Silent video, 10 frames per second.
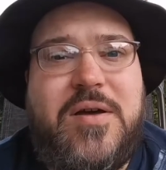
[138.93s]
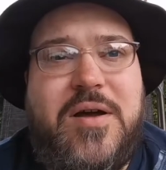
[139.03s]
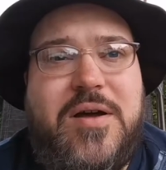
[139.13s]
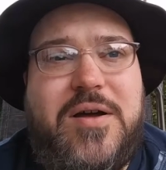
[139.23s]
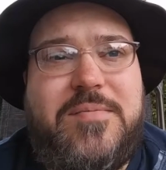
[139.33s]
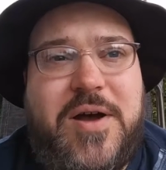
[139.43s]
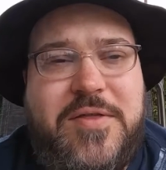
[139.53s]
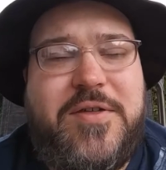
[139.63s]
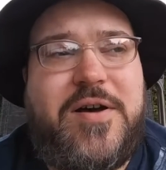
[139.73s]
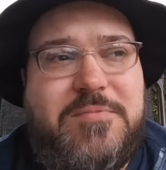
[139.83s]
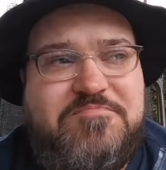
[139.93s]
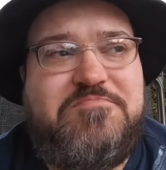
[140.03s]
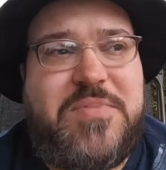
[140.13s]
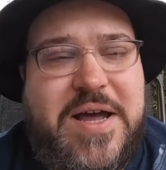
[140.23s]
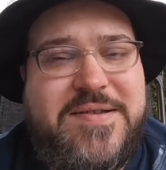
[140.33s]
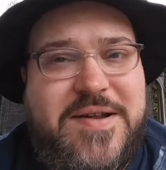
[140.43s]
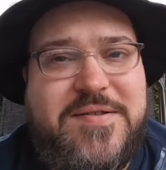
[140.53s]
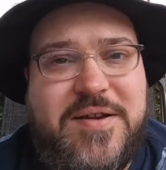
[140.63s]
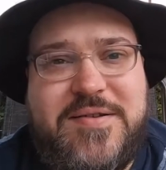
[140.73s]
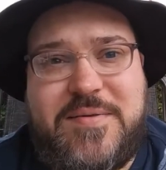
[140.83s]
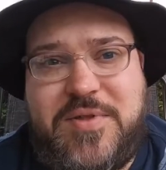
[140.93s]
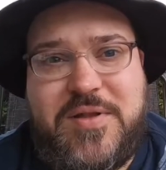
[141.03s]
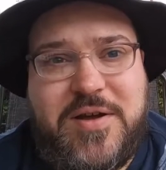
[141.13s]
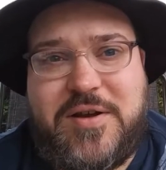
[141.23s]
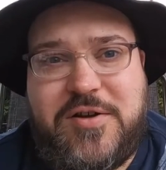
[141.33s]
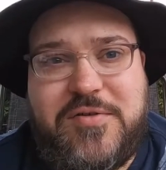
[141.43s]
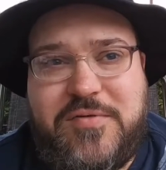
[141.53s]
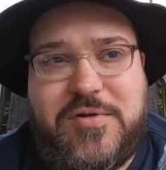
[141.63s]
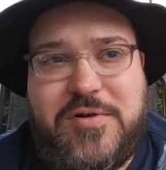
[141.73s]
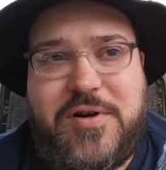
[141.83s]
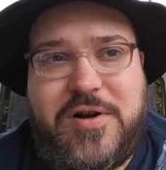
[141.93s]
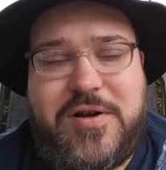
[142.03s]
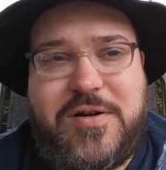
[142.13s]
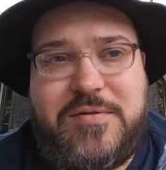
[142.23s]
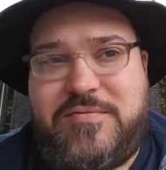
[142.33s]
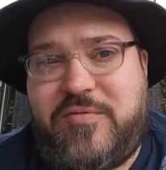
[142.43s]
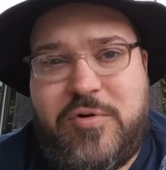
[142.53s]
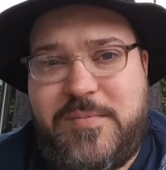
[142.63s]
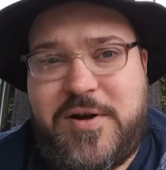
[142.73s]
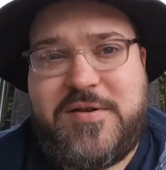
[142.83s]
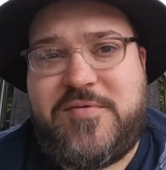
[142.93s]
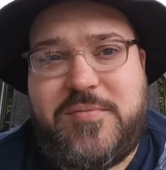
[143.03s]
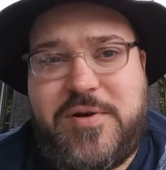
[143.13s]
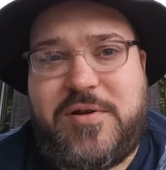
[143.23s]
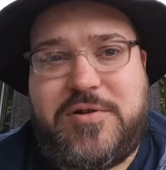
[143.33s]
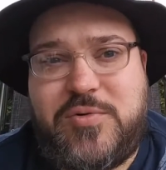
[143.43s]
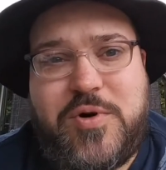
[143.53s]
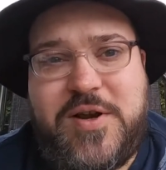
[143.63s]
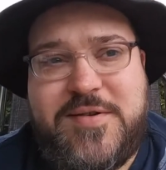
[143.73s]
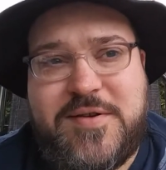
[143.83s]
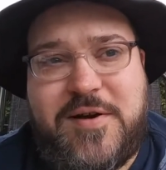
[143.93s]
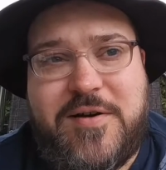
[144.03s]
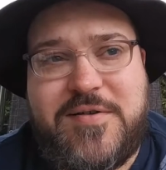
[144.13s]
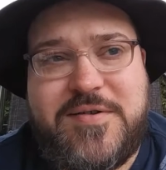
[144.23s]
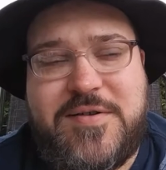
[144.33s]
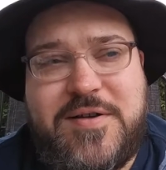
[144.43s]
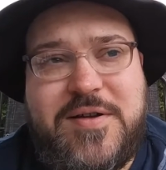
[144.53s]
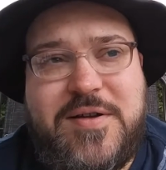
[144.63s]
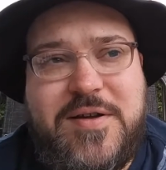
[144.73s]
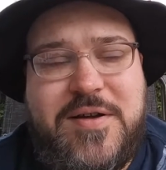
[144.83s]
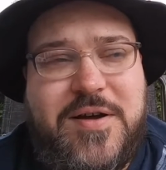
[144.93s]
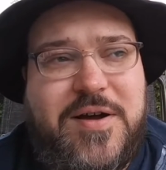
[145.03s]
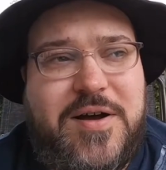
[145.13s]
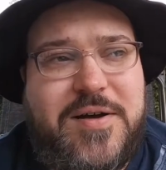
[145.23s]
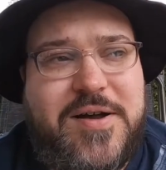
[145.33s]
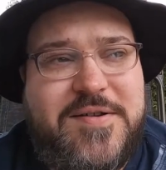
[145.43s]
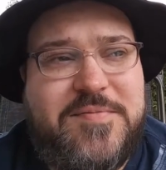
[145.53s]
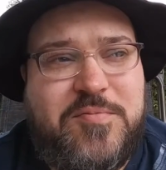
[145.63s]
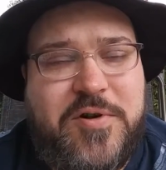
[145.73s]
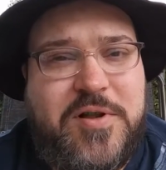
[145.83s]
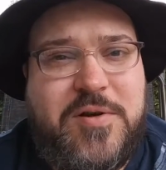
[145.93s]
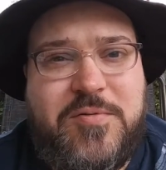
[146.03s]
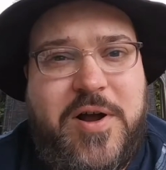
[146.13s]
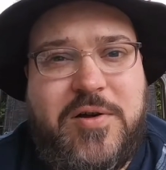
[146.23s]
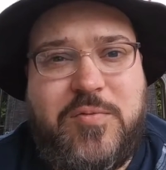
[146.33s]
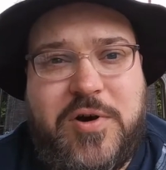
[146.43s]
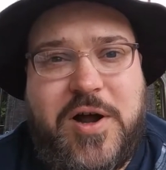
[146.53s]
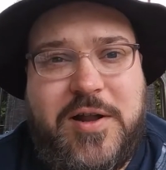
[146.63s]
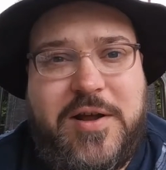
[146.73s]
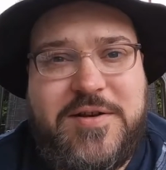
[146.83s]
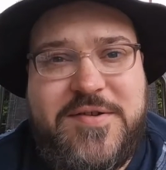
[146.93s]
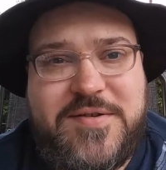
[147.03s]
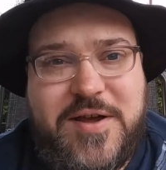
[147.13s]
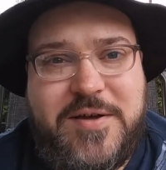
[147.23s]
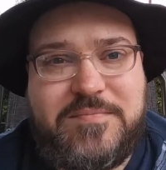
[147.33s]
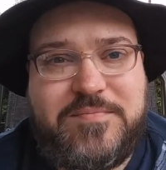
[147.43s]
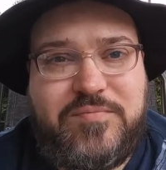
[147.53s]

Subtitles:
I thought that sounds like something I can go for. $40 for a bundle of 20 cigars is really around where I like to stay.